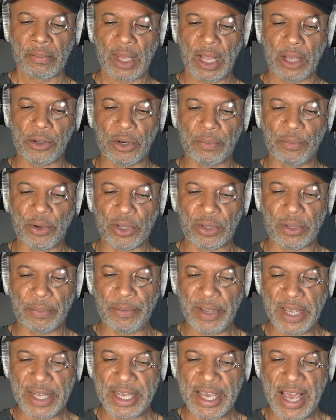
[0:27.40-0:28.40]
I'm going to put the
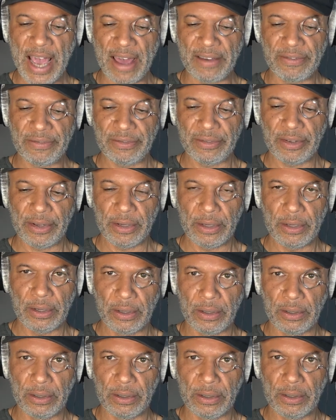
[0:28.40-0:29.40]
PDF
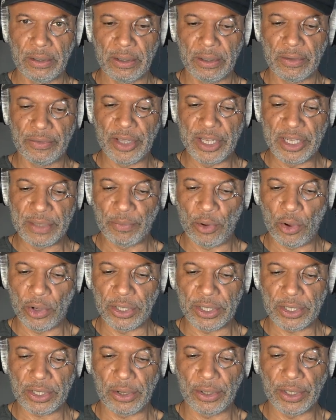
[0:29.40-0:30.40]
of these
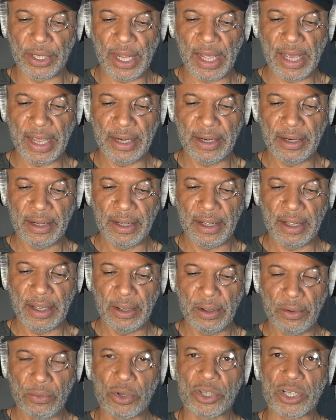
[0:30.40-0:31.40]
points online,
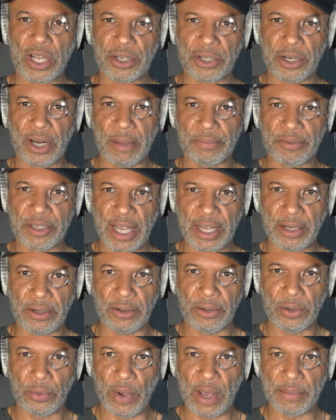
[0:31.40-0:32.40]
which I shall update
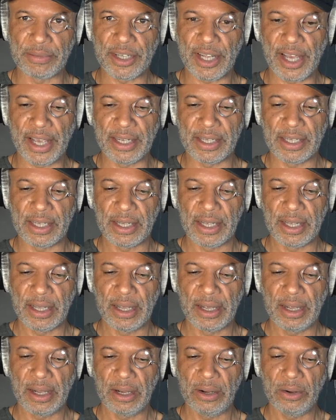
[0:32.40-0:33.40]
on the website.
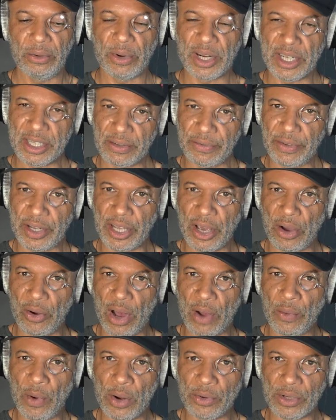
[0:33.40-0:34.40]
Whereas the video
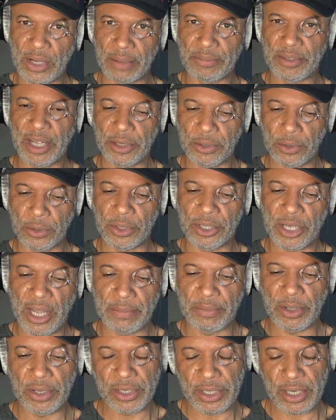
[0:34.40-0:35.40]
I won't update all the time
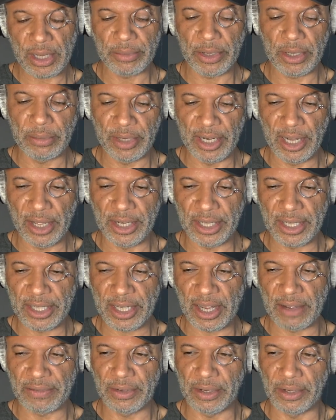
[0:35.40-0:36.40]
because I'm going to be learning
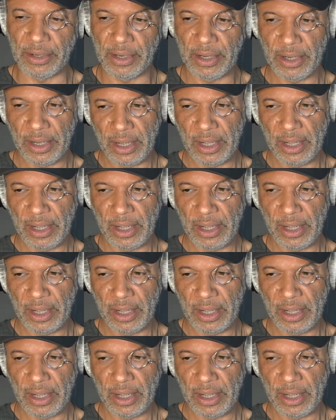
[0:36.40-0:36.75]
stuff and,